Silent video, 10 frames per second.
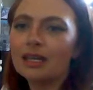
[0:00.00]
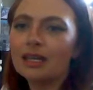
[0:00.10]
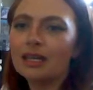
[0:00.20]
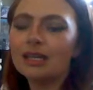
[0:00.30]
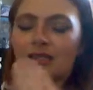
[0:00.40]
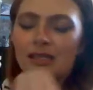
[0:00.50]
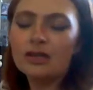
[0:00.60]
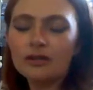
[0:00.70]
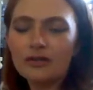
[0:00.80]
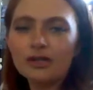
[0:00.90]
it's the
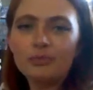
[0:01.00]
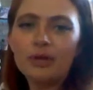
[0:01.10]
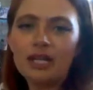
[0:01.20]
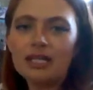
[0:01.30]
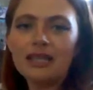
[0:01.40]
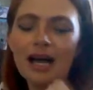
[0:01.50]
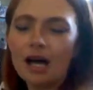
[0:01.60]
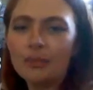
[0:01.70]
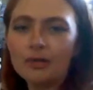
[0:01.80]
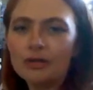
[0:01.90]
universe putting that
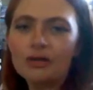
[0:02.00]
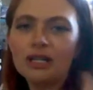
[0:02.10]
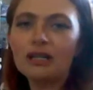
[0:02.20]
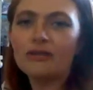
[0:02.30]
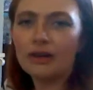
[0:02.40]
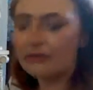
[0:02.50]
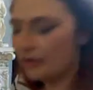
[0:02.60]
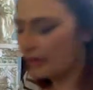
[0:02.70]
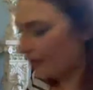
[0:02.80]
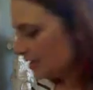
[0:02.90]
opportunity in front of
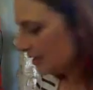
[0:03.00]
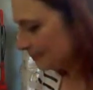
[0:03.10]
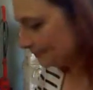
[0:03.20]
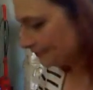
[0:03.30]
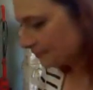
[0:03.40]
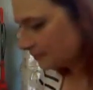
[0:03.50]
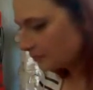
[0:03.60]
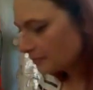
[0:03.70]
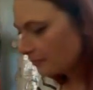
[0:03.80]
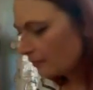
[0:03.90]
your face.
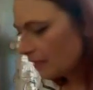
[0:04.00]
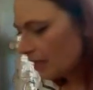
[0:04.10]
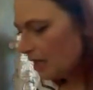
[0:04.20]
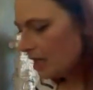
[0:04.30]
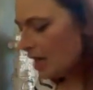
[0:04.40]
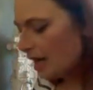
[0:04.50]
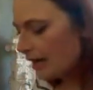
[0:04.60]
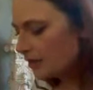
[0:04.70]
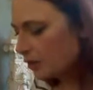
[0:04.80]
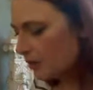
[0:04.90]
I
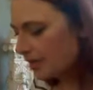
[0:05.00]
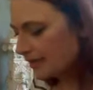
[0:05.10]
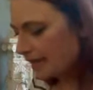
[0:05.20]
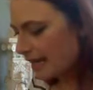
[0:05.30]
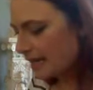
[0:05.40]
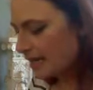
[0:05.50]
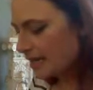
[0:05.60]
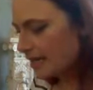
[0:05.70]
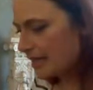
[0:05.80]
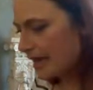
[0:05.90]
also want to say
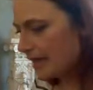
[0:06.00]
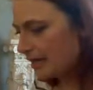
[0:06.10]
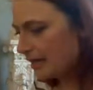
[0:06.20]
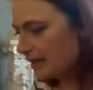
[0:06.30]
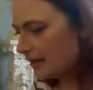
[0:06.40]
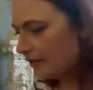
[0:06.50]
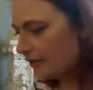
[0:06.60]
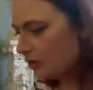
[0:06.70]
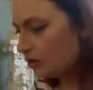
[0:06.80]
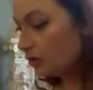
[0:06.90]
that if
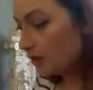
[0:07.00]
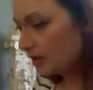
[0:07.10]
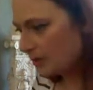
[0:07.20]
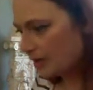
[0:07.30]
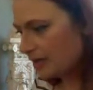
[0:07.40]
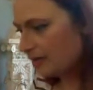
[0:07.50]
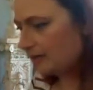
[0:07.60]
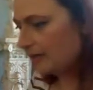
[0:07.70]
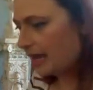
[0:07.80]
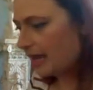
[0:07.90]
you do experience
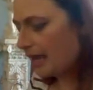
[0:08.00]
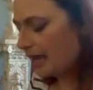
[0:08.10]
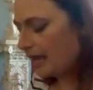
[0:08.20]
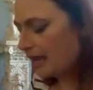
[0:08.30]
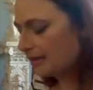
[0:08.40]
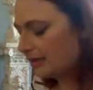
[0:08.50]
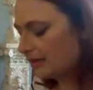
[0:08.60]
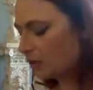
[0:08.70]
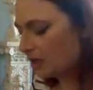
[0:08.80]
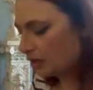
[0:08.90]
a
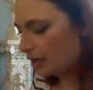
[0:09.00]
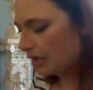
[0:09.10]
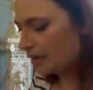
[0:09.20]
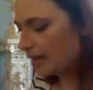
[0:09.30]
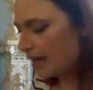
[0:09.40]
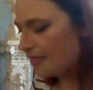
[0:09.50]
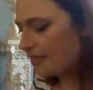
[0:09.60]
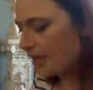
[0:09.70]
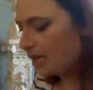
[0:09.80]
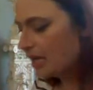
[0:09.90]
situation like that,
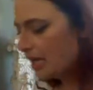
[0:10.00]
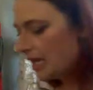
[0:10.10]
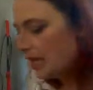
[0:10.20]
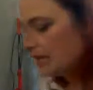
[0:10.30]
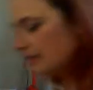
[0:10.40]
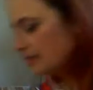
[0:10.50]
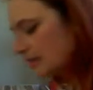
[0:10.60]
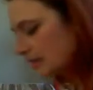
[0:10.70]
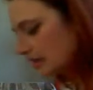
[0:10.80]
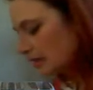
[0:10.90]
that it's
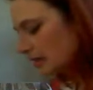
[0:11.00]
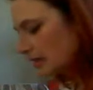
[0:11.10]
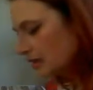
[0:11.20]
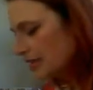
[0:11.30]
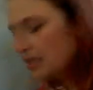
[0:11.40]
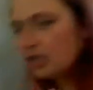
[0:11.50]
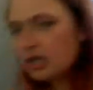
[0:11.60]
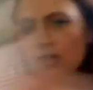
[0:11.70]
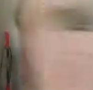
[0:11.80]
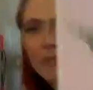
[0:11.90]
teaching
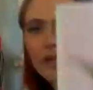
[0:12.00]
you about